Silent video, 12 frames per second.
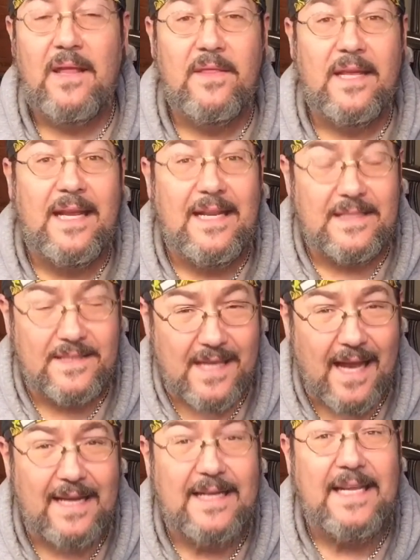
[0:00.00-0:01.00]
Then he
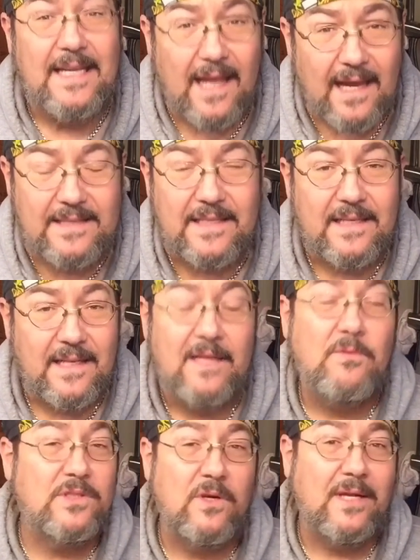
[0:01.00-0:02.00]
decided he liked it. He
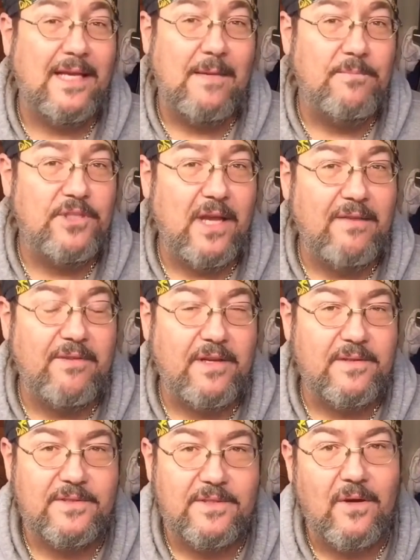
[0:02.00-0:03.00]
was going to keep
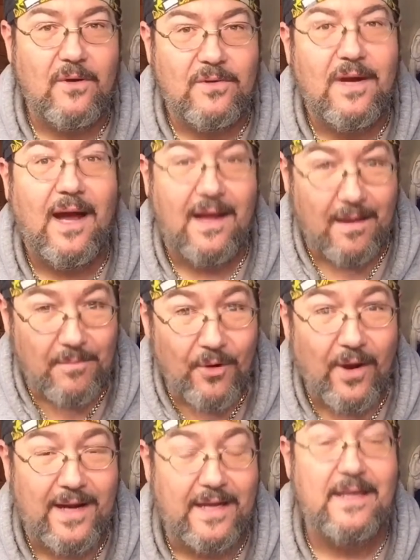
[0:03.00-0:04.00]
shaving, so I
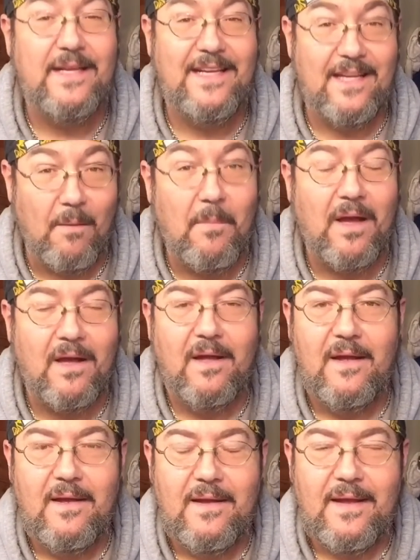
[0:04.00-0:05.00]
upgraded him.
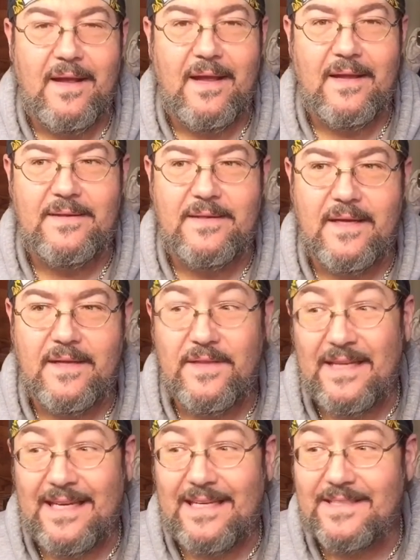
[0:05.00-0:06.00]
And
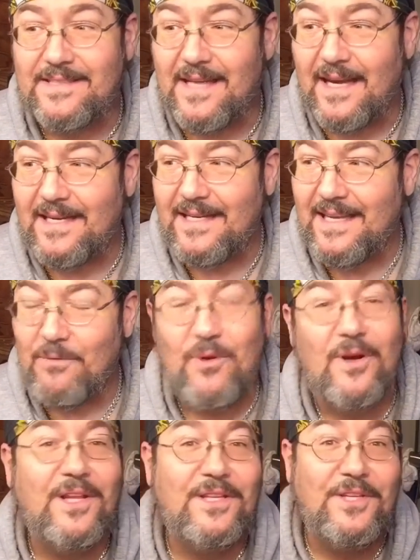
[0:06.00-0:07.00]
then he decided he
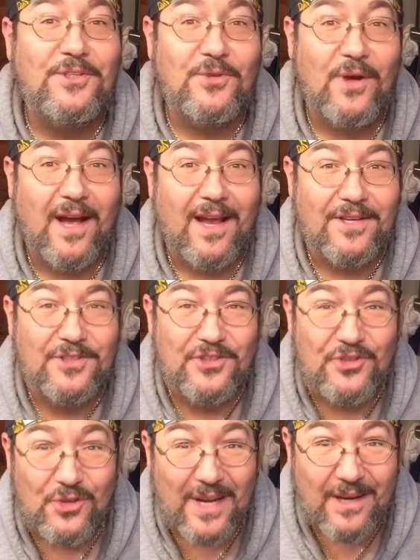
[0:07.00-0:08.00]
wanted to try a
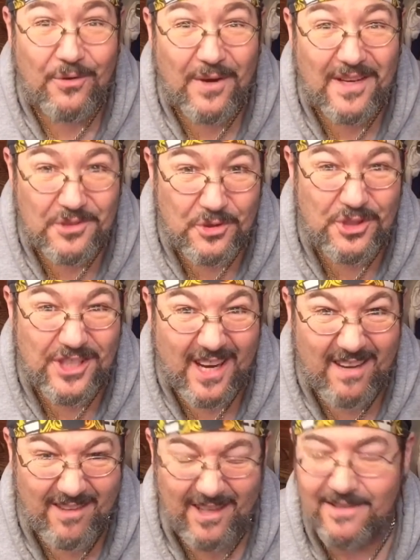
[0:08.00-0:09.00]
straight razor
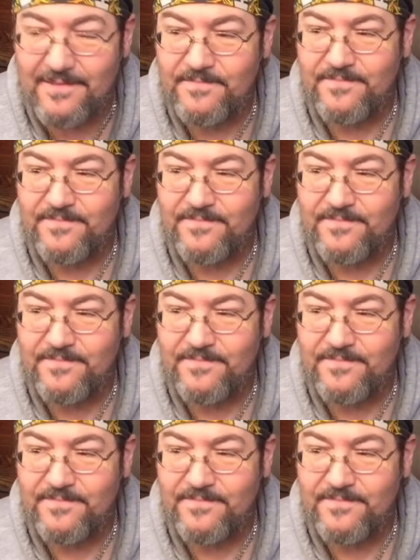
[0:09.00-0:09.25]
shaving.